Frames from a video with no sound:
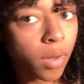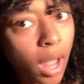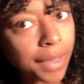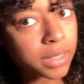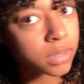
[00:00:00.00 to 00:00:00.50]

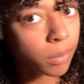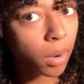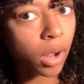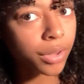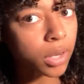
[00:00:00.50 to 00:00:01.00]
And
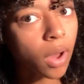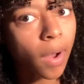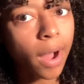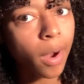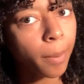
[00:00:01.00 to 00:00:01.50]
tomorrow,
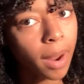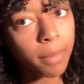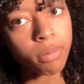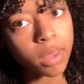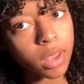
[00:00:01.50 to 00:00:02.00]
I'll
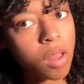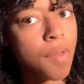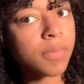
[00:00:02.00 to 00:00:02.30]
probably,